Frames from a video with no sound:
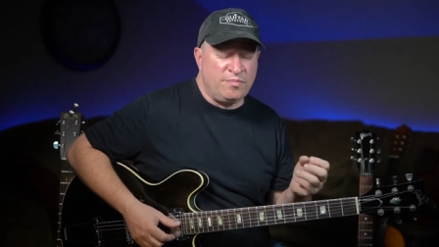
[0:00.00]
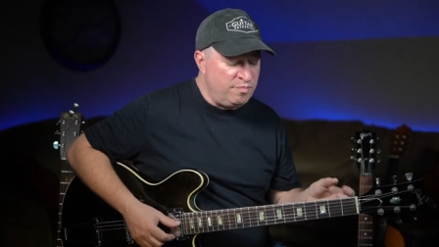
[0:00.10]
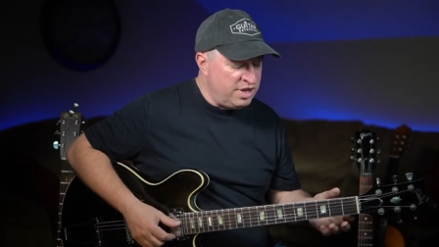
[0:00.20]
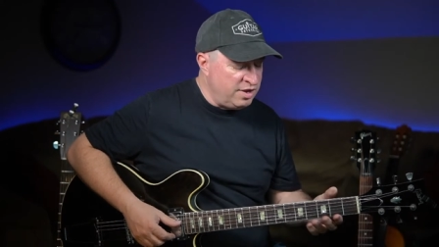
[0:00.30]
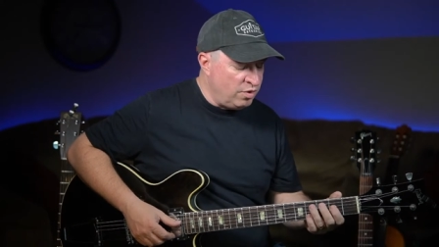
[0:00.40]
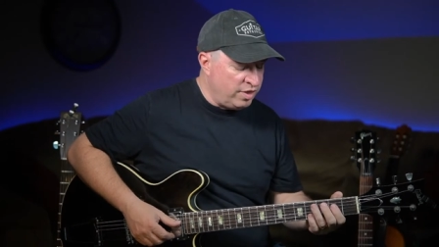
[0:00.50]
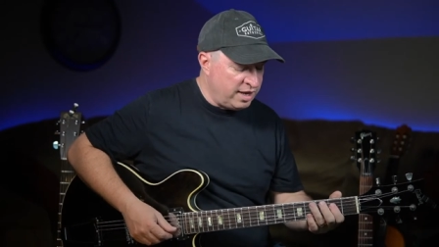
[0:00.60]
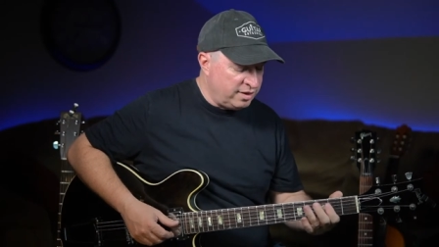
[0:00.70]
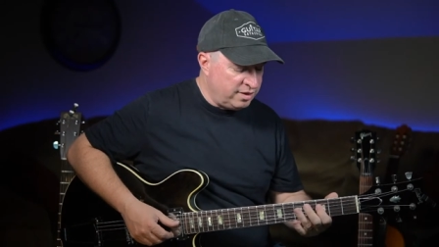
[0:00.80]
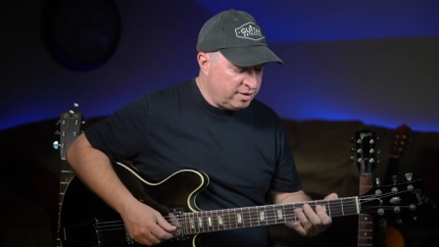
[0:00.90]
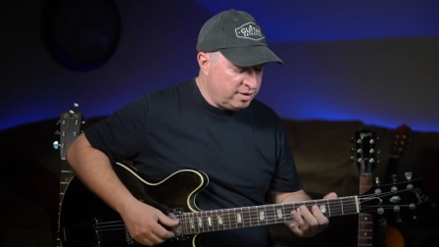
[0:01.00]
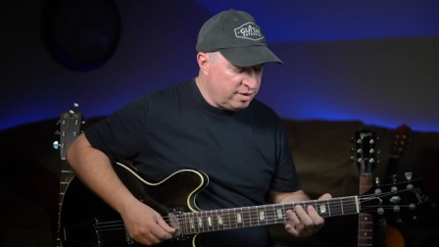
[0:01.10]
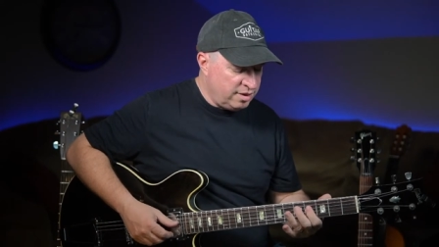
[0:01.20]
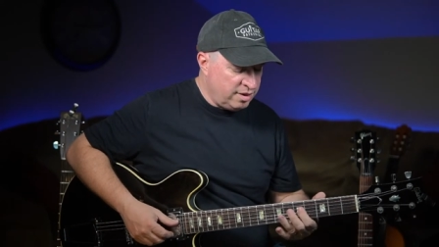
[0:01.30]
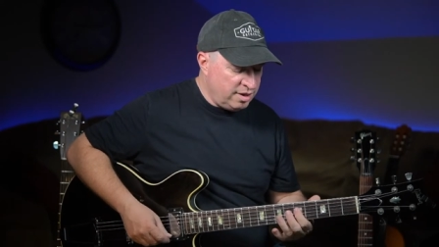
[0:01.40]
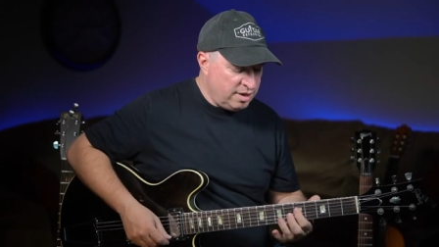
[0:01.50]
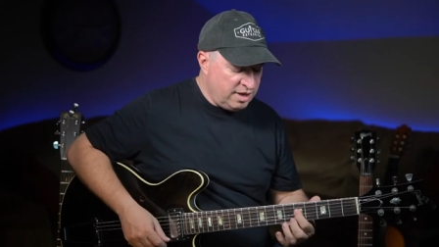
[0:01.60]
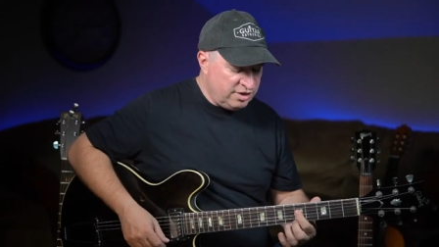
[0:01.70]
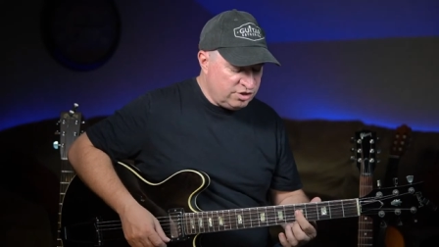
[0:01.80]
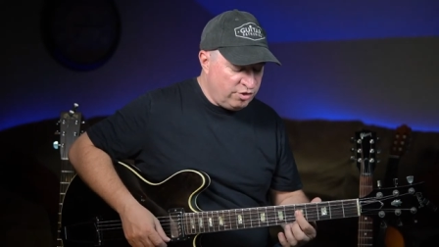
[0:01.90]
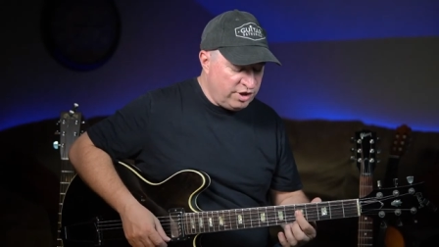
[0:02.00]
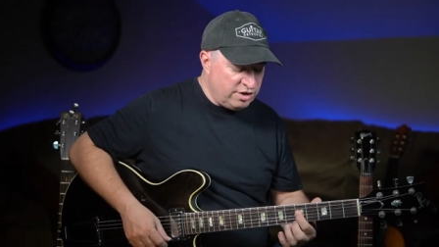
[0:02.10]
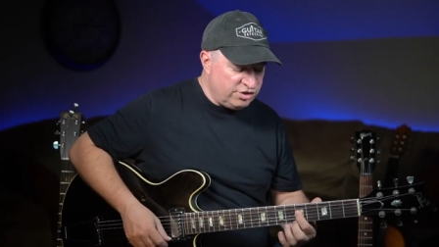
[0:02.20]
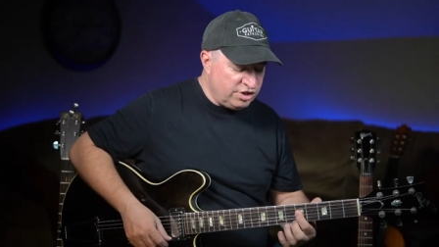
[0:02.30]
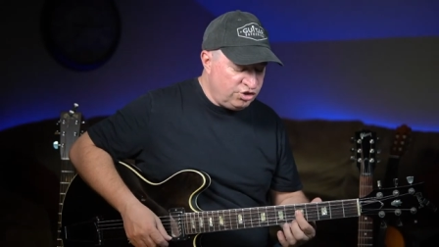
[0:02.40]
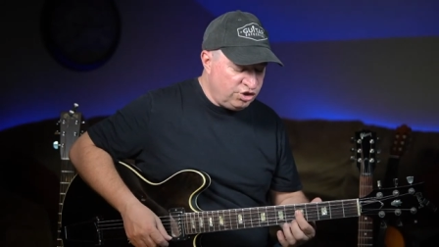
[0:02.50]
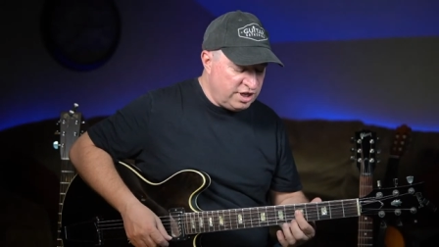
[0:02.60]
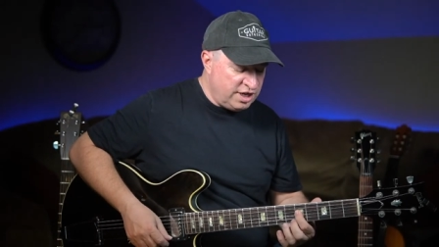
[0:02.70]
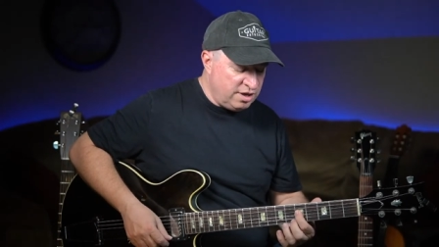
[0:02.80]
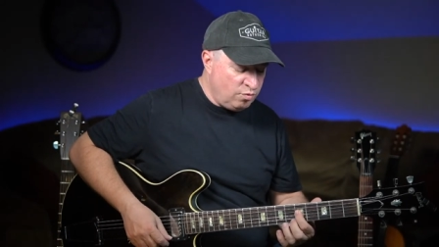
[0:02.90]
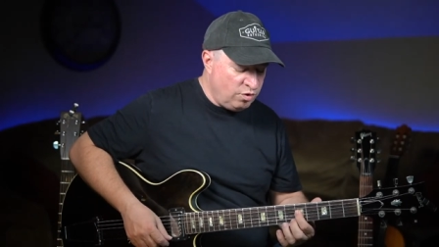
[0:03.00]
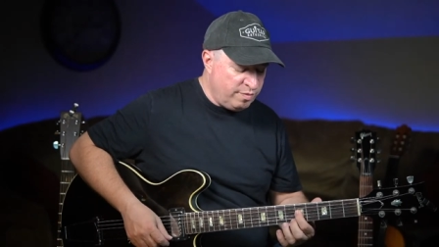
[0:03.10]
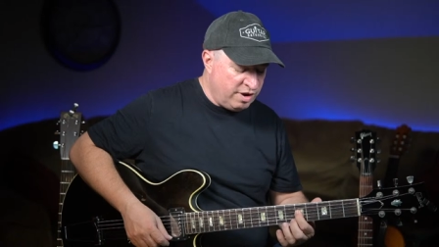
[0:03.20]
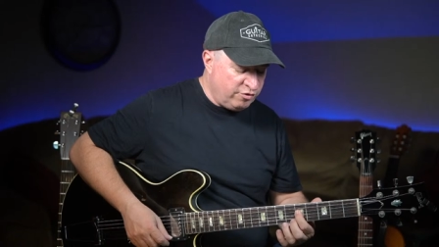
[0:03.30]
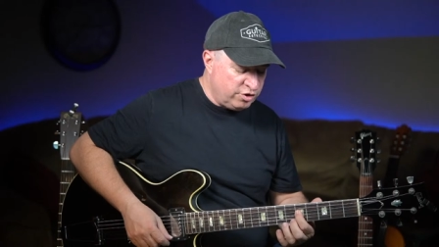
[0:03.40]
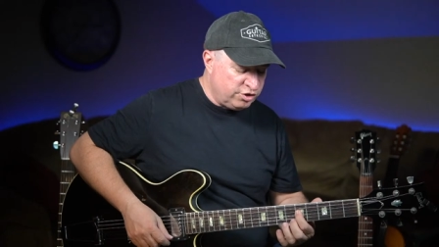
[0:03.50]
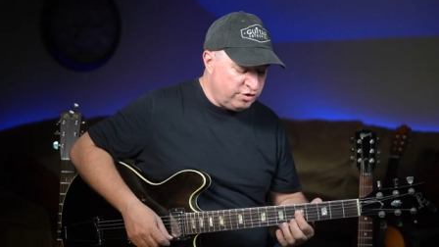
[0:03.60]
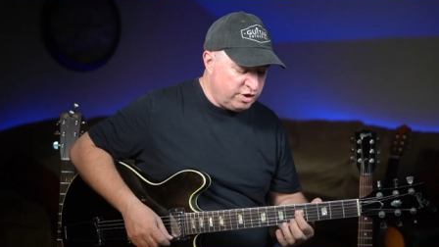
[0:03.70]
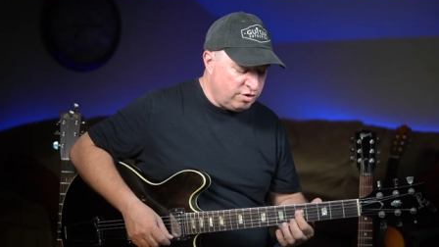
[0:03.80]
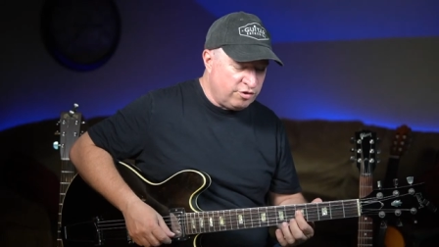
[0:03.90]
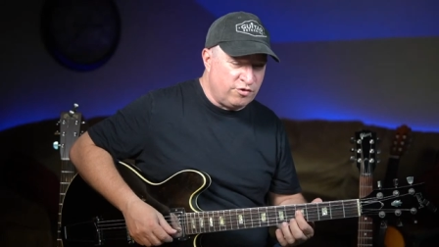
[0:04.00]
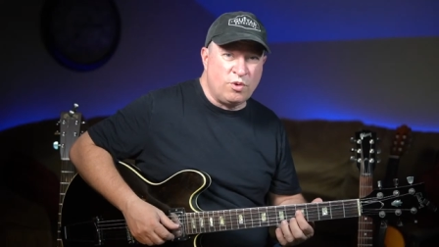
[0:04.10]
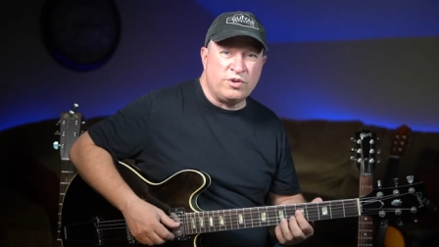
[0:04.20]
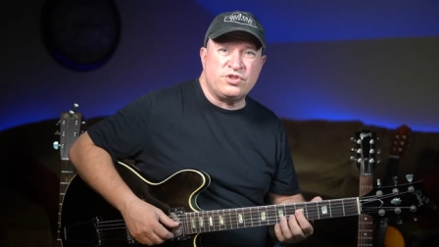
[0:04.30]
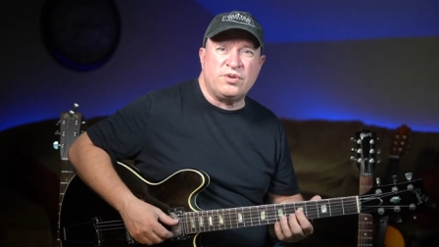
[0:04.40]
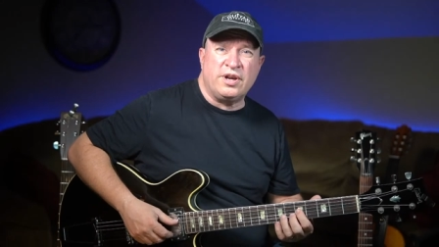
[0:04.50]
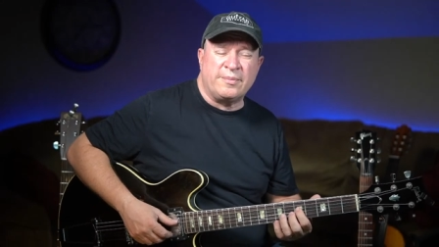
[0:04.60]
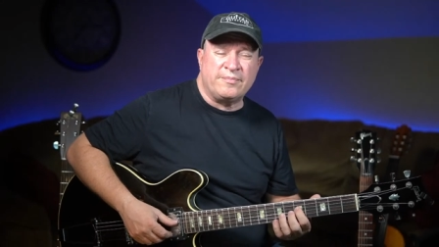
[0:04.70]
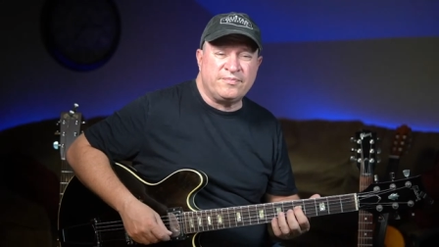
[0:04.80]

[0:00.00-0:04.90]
be where that... So there's a G with my first finger on the fourth string.